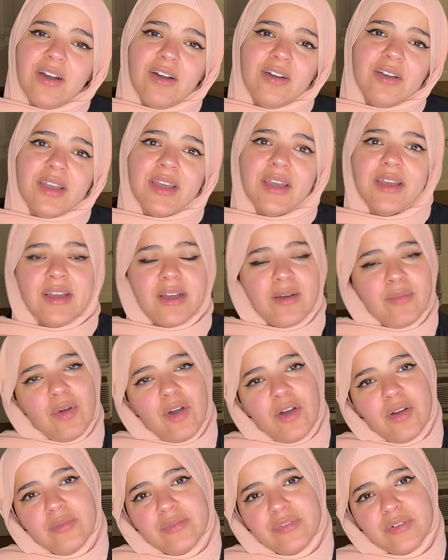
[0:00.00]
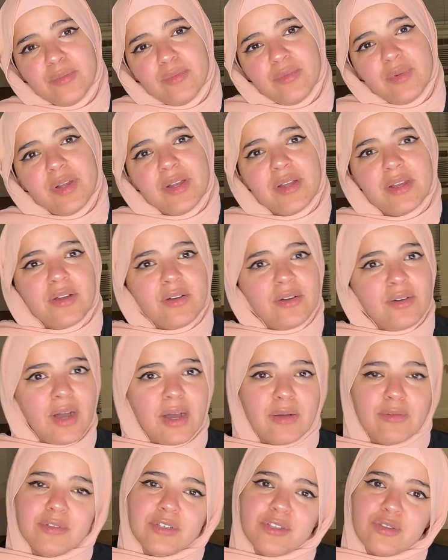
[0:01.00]
Okay, come home from work. Oh,
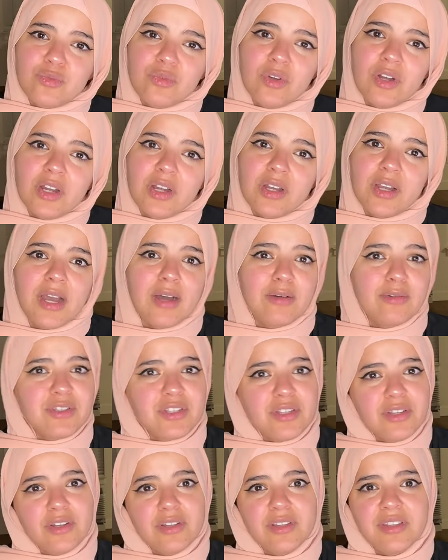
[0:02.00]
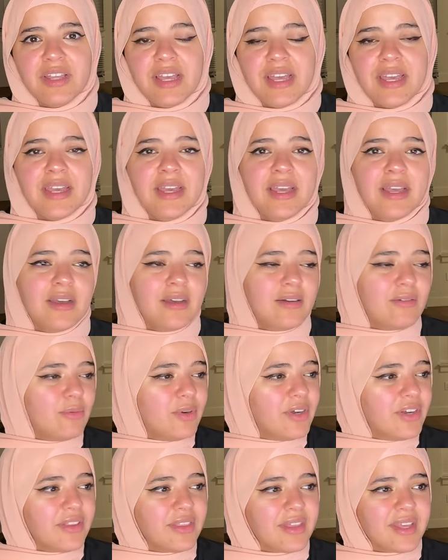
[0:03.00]
how was work? How was your day?
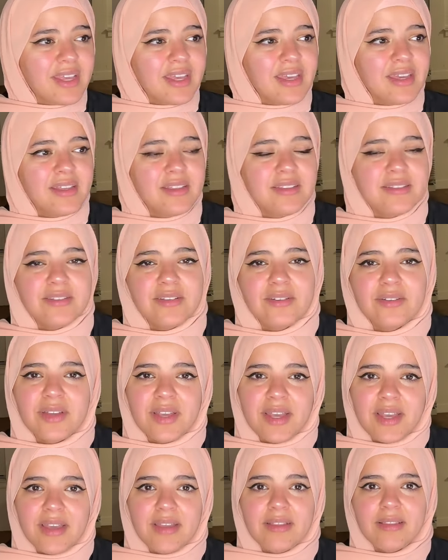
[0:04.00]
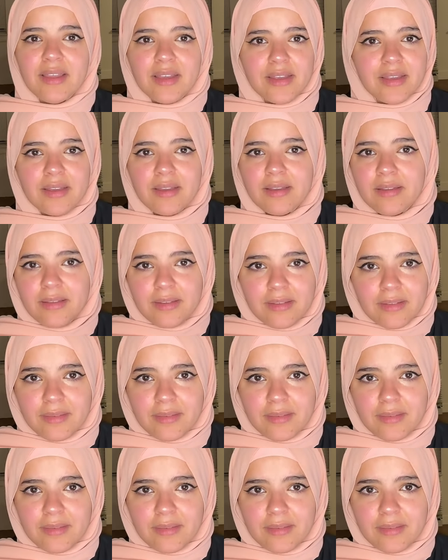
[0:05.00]
Where are the kids? Okay, like